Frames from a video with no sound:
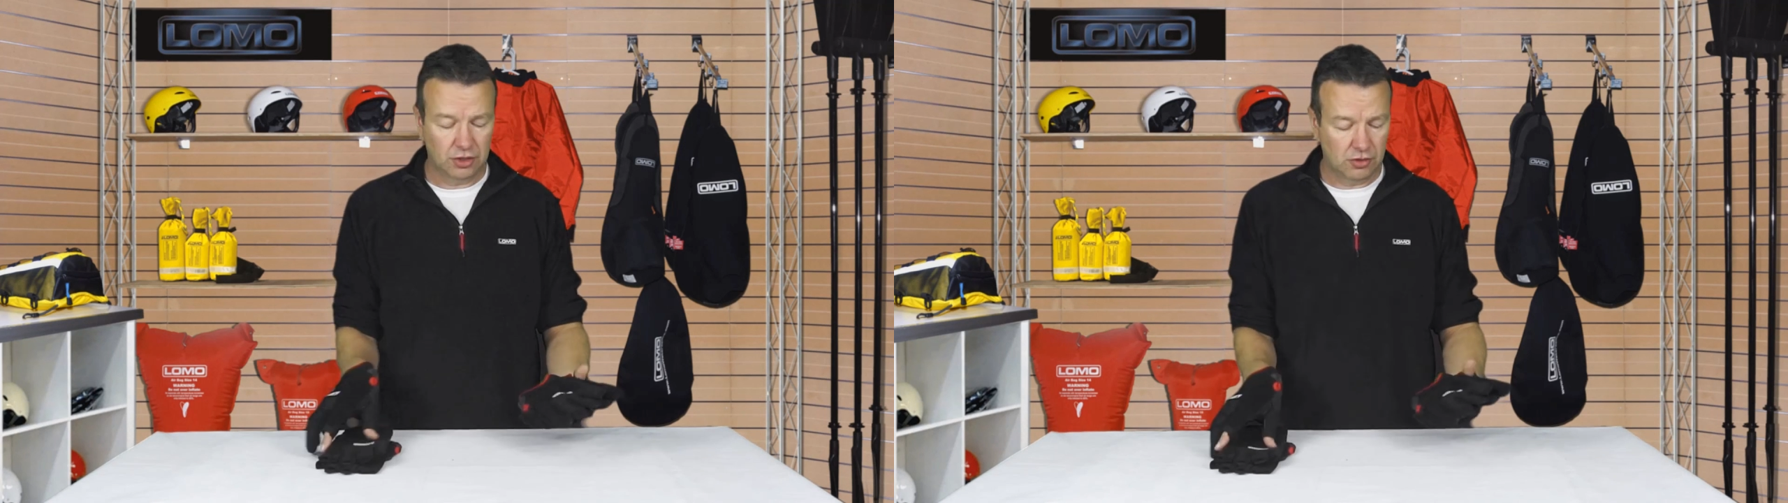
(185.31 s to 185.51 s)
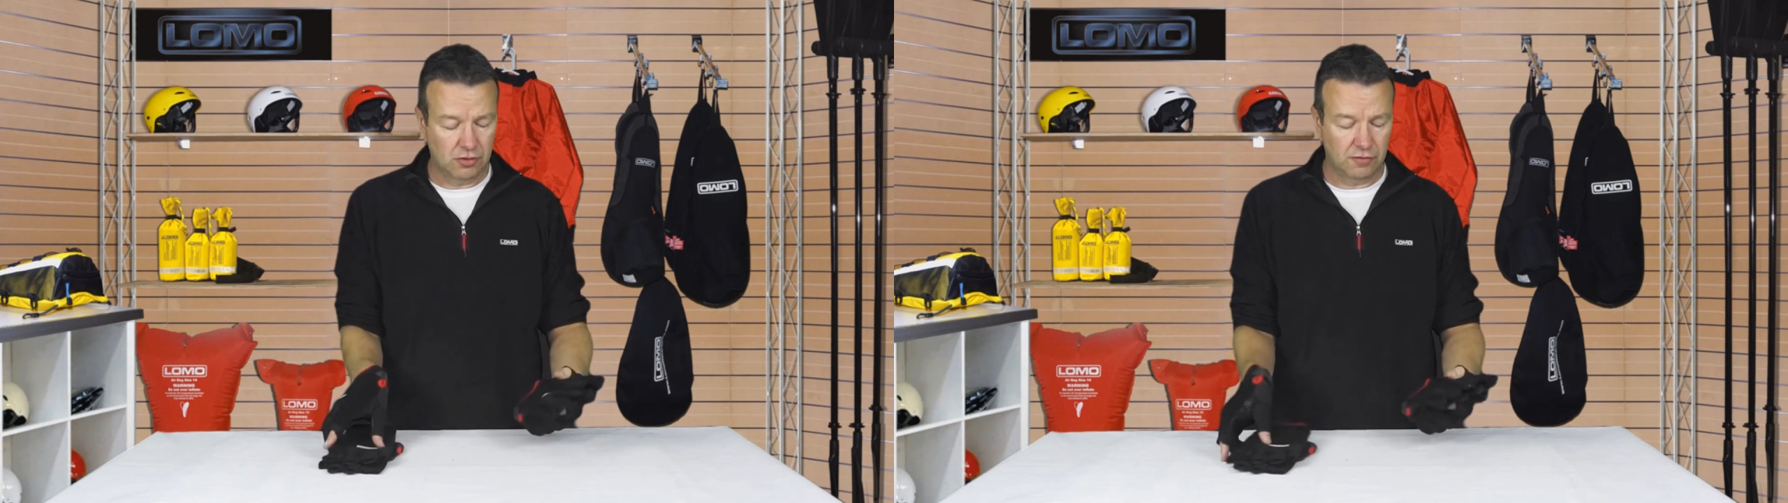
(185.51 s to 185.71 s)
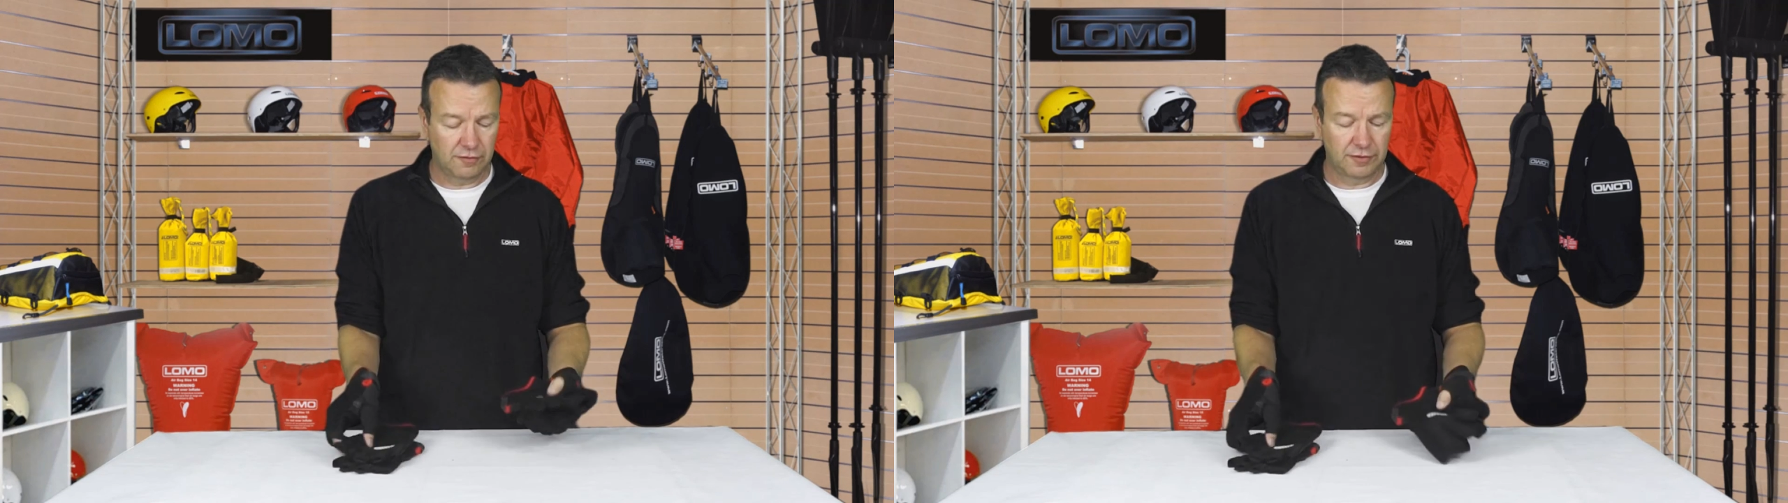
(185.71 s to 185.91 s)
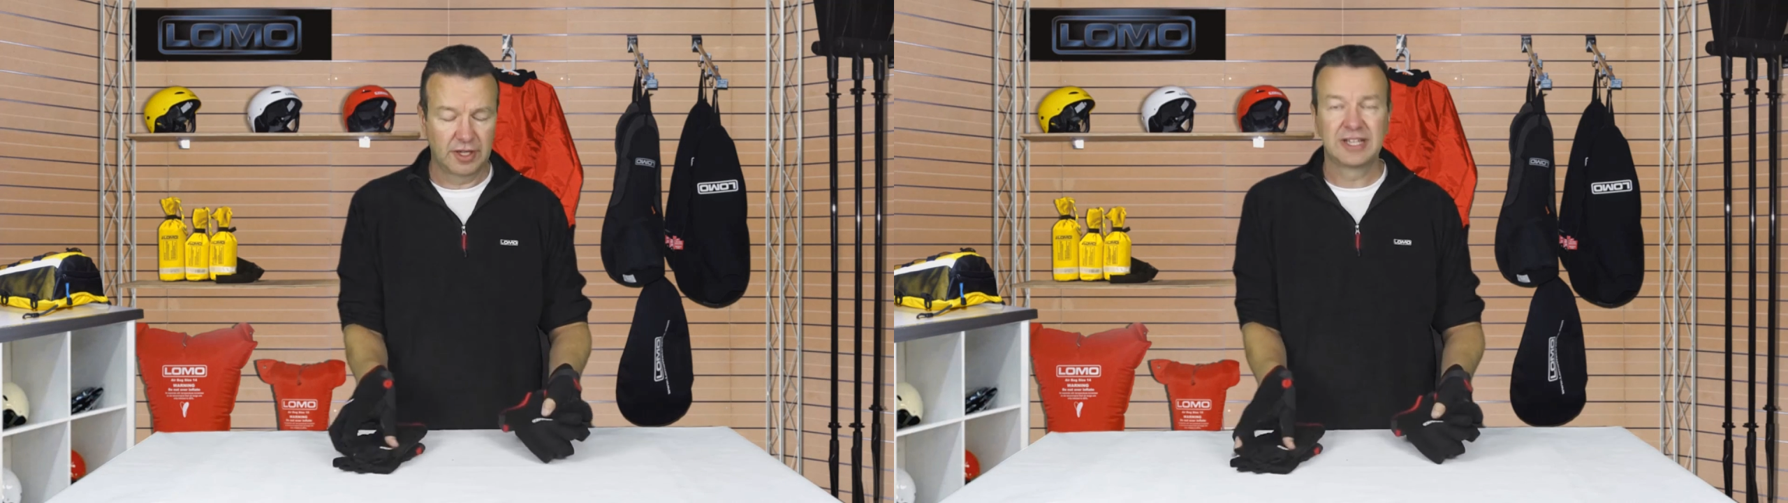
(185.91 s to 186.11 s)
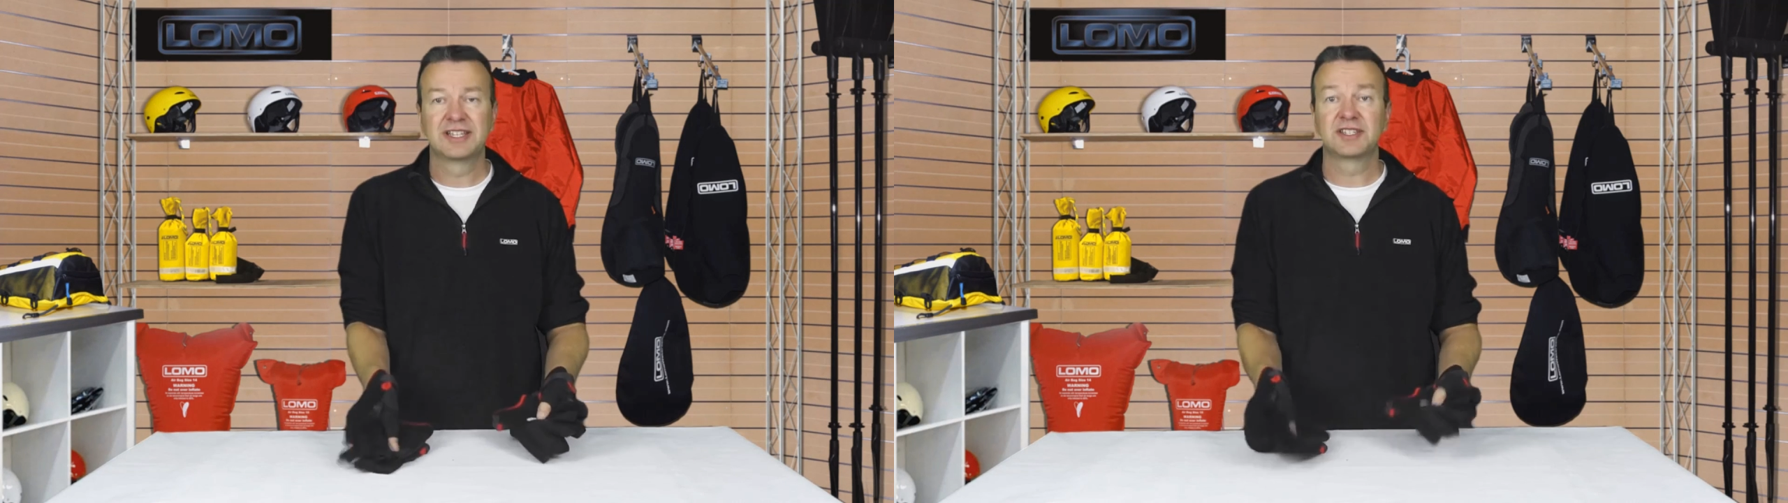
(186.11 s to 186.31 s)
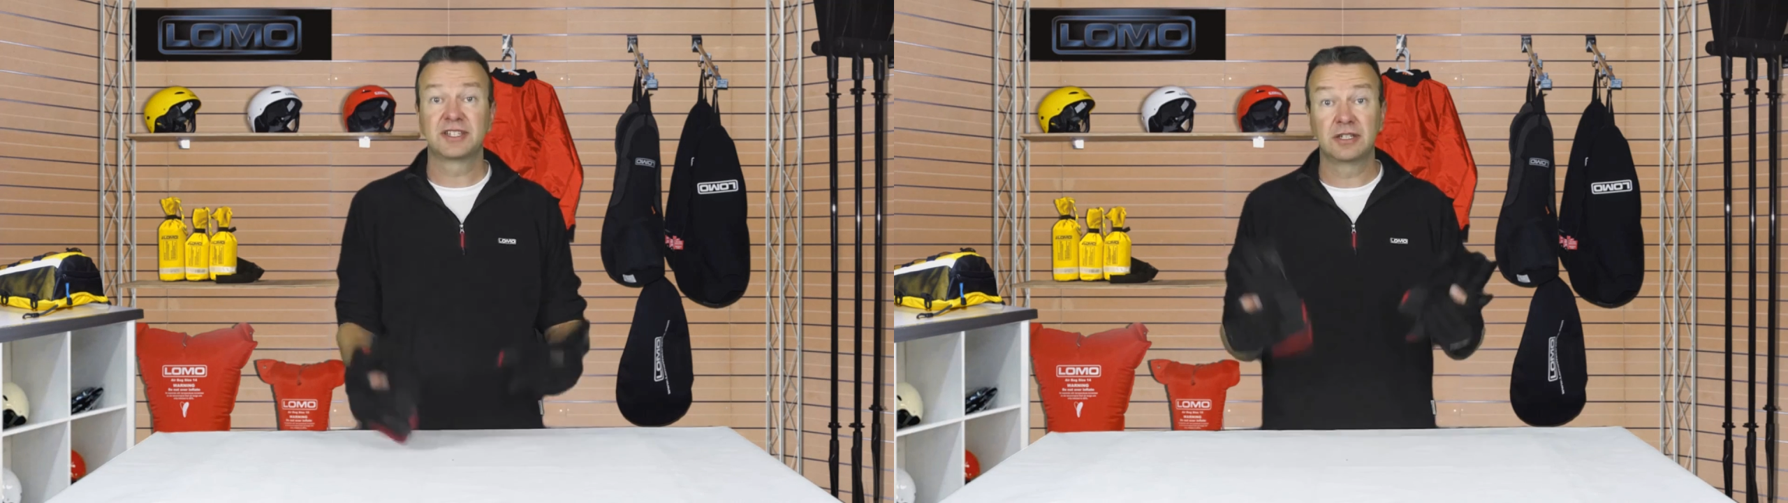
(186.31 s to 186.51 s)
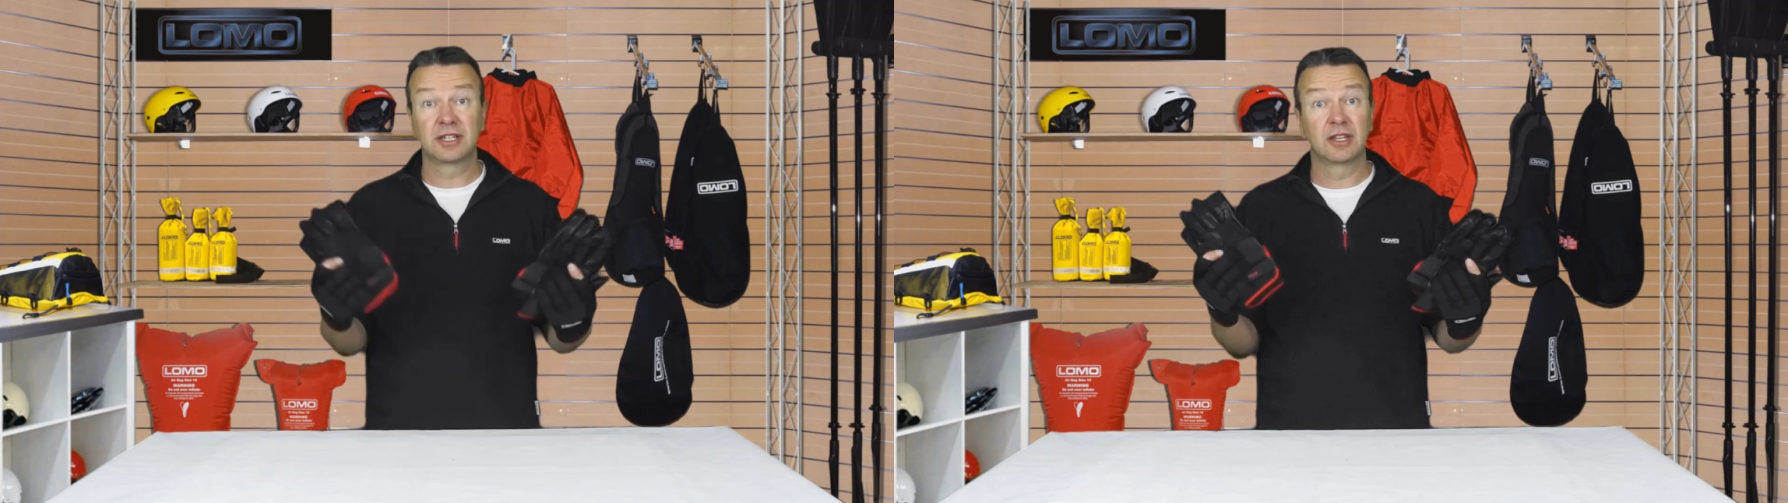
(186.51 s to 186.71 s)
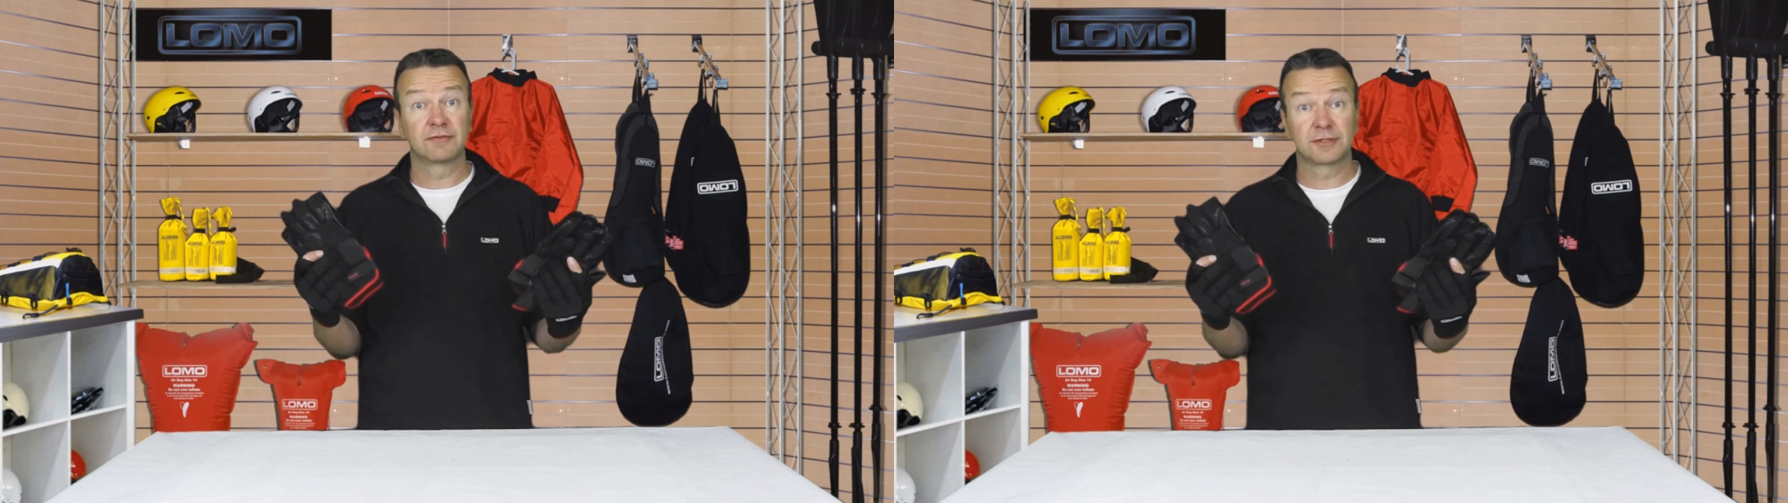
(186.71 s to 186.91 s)
of sailing
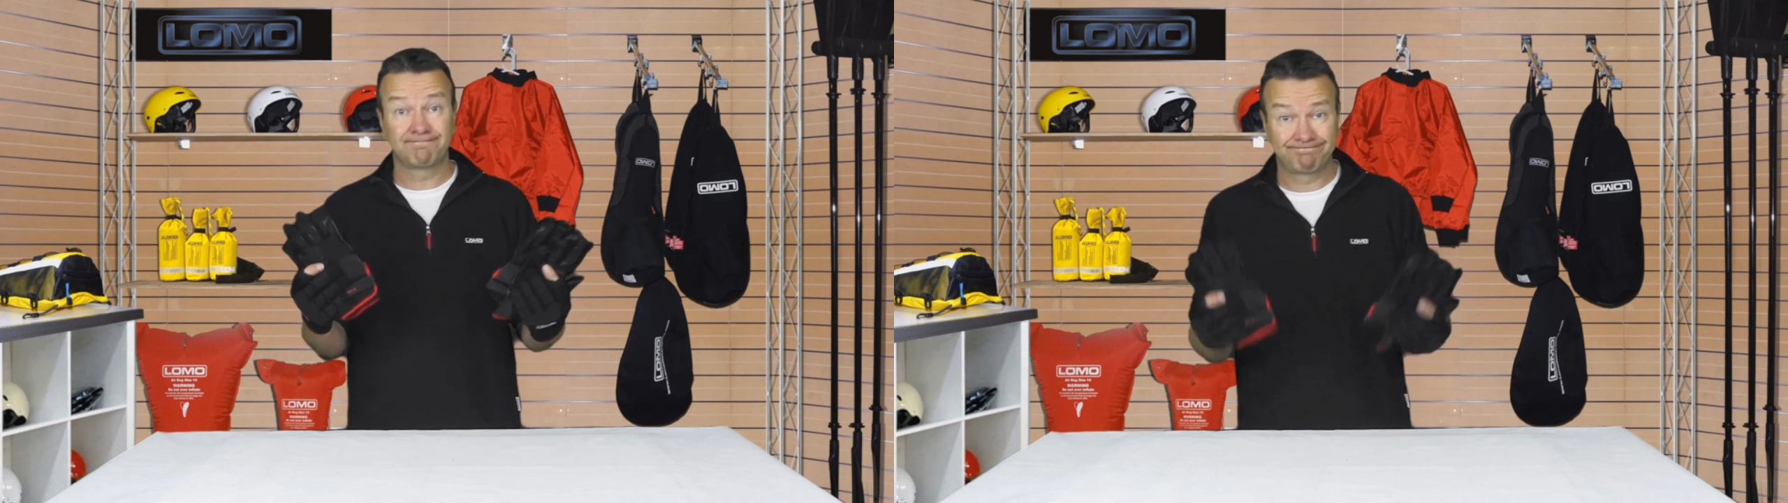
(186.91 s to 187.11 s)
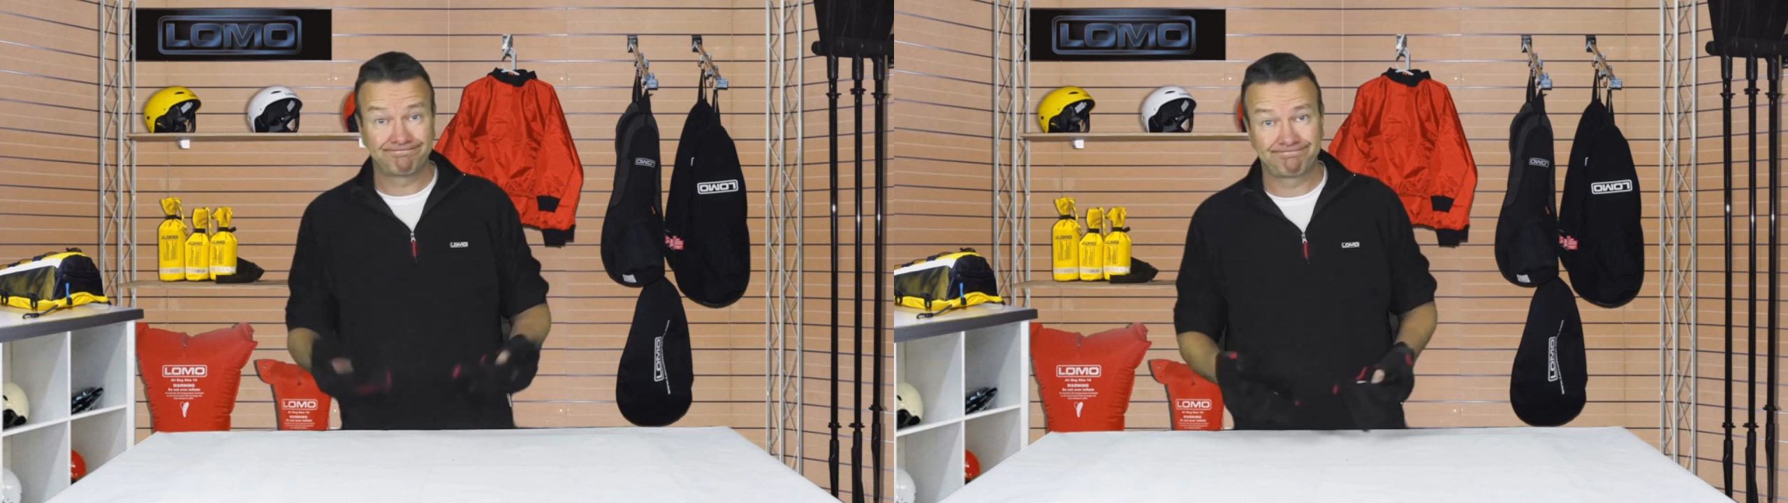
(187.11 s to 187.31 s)
gloves.